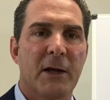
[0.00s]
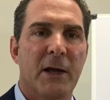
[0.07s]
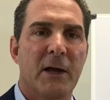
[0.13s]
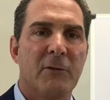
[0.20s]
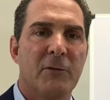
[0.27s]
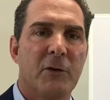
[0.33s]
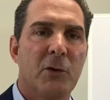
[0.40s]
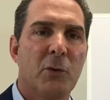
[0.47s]

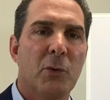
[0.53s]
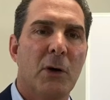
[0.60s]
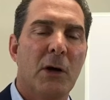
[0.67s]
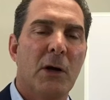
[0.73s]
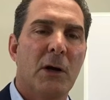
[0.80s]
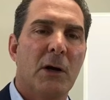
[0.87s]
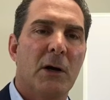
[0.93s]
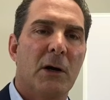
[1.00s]
gave you,
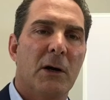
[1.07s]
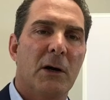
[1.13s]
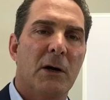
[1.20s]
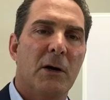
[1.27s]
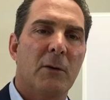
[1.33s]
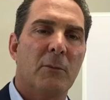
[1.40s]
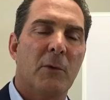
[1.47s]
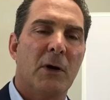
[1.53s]

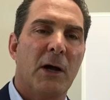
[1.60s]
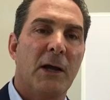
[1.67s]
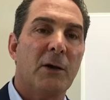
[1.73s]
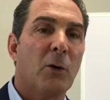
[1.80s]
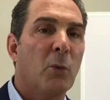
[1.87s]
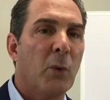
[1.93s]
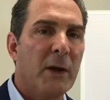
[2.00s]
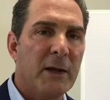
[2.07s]
and
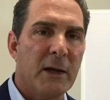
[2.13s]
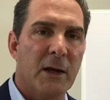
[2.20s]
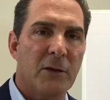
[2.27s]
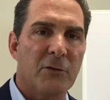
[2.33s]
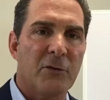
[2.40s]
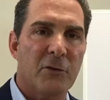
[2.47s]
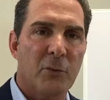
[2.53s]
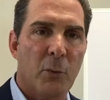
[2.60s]
on
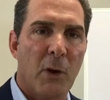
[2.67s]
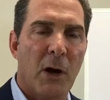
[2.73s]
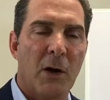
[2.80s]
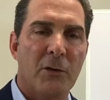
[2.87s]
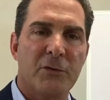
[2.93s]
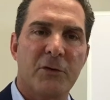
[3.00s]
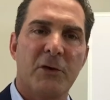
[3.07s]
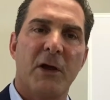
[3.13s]
weekends as
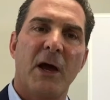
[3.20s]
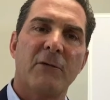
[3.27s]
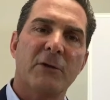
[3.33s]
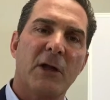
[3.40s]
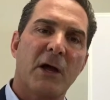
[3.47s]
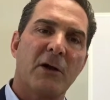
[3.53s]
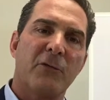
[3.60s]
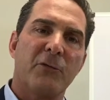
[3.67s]
well. So you have a
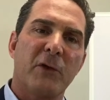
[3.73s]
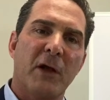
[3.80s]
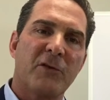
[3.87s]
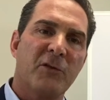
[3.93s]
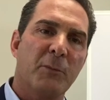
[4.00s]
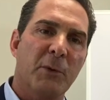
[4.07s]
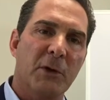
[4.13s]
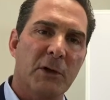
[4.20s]
lot of
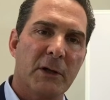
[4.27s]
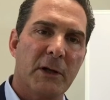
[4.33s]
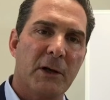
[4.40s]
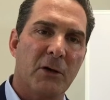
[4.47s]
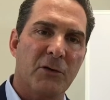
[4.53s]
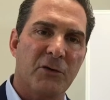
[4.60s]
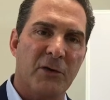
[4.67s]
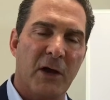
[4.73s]
flexibility
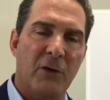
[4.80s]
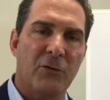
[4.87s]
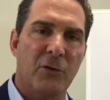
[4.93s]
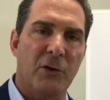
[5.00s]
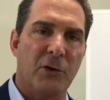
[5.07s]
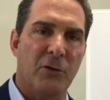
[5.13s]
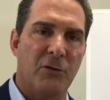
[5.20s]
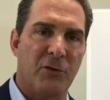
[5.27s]
on
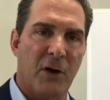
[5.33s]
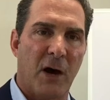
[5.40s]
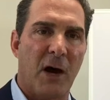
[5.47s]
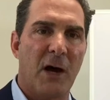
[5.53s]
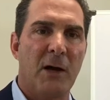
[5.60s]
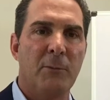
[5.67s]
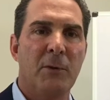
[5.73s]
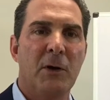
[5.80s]
scheduling your
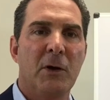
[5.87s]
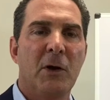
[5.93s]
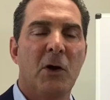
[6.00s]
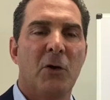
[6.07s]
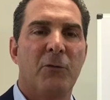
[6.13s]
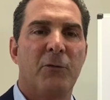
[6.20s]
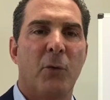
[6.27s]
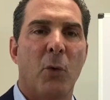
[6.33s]
time
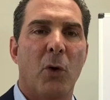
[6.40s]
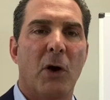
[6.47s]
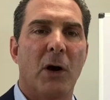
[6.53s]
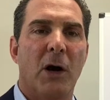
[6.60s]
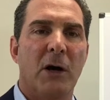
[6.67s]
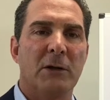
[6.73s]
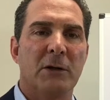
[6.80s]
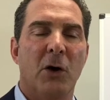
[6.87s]
for
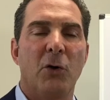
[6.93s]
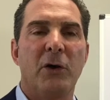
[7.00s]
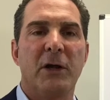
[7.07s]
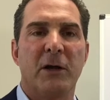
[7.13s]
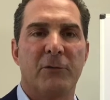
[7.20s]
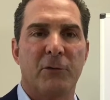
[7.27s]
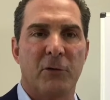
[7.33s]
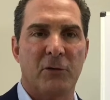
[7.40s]
unloading
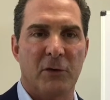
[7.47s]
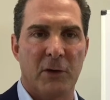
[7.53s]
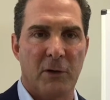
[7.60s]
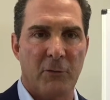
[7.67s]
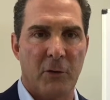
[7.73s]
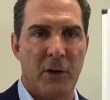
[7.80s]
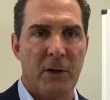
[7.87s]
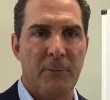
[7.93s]
and for
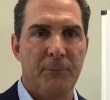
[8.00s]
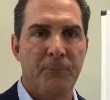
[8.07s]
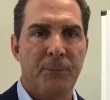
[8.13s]
delivery.